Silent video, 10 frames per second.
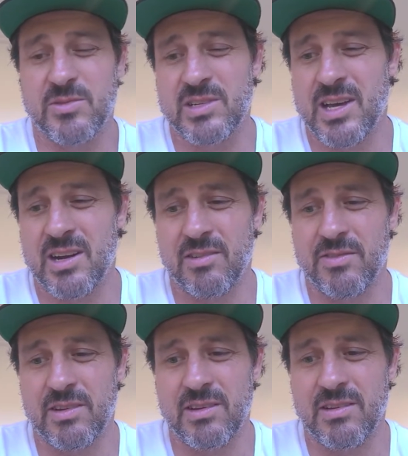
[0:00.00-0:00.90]
We started
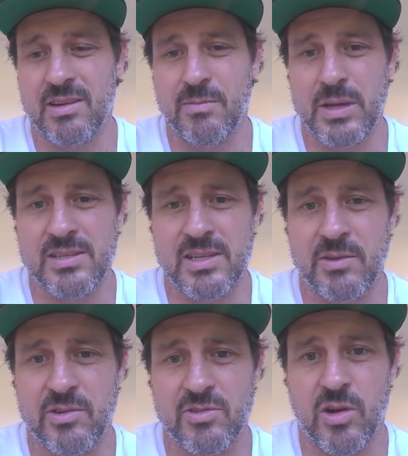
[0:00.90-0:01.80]
off in BC
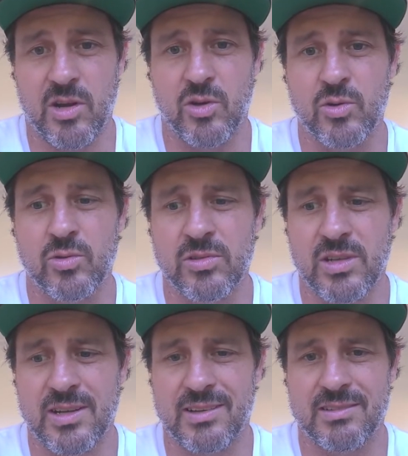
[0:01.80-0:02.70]
where it's quite cool,
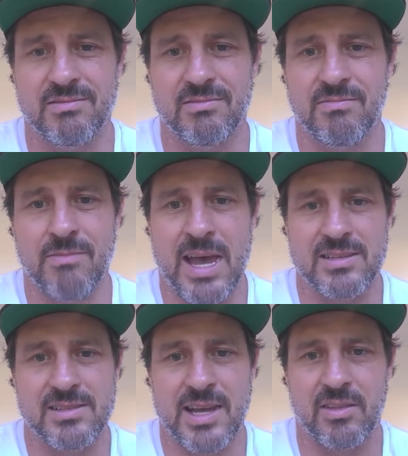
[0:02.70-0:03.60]
like
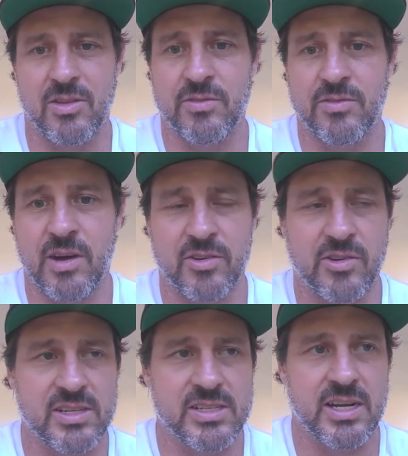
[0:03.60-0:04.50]
maxes out 35
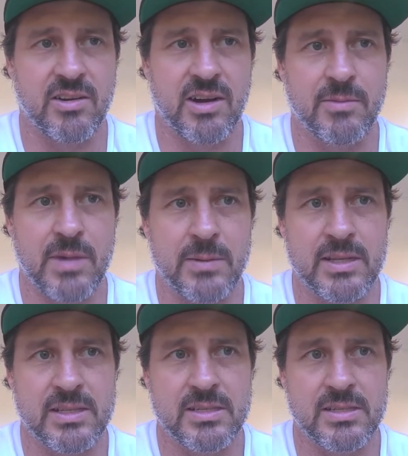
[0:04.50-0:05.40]
degrees centigrade, maybe
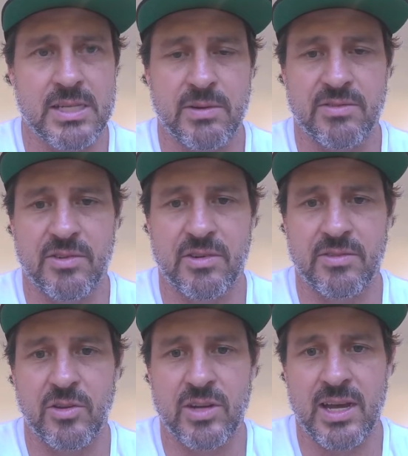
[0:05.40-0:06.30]
in summer for a
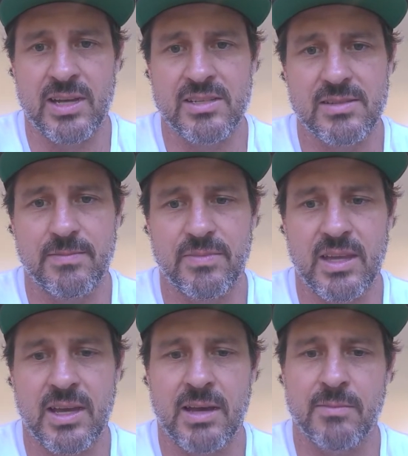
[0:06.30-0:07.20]
few days.
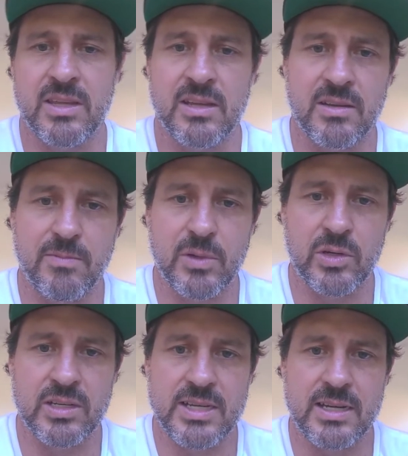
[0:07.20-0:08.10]
Then
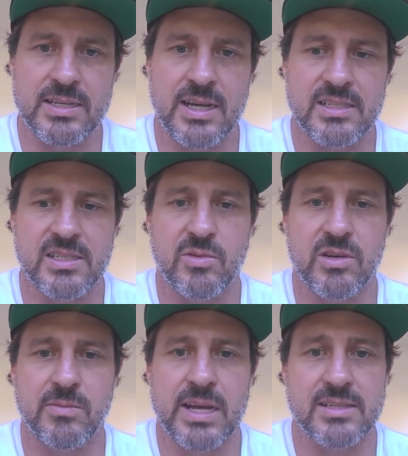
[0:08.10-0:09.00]
building it down in Texas where
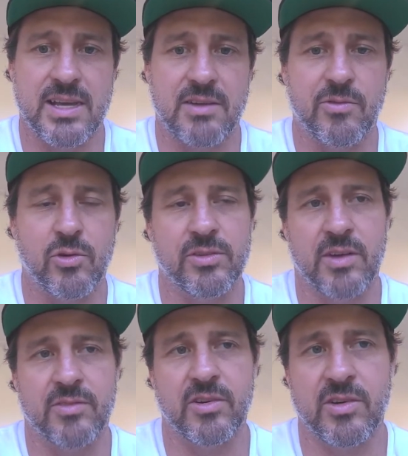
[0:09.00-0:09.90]
it maxes out
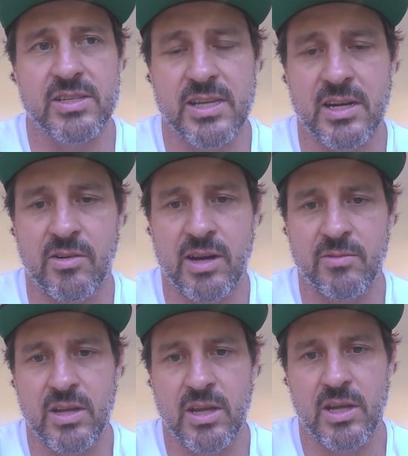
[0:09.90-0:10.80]
45 degrees centigrade.
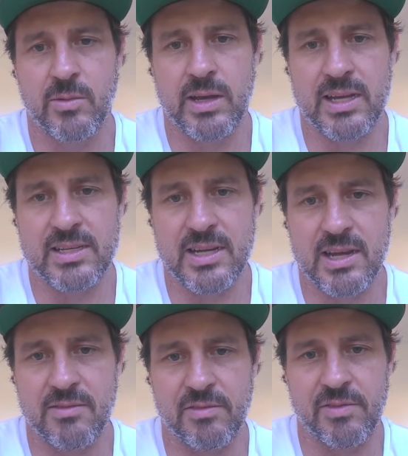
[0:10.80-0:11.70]
We had to
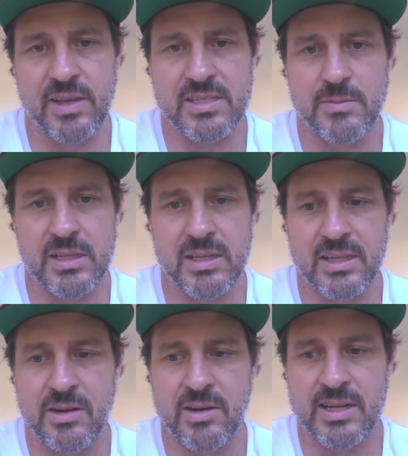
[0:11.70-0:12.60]
have the flexibility
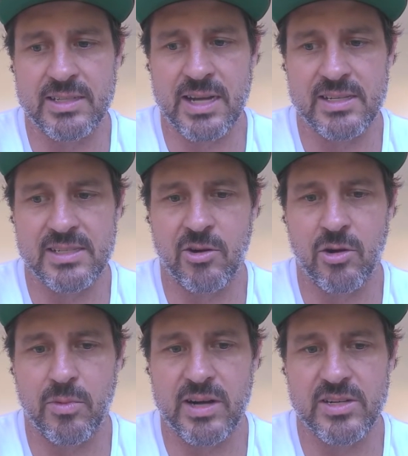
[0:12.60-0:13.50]
there in our data center
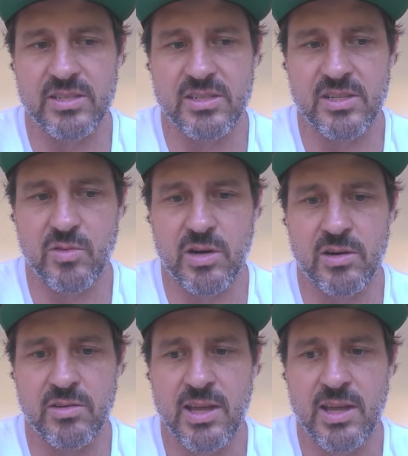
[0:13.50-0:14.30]
operations as well.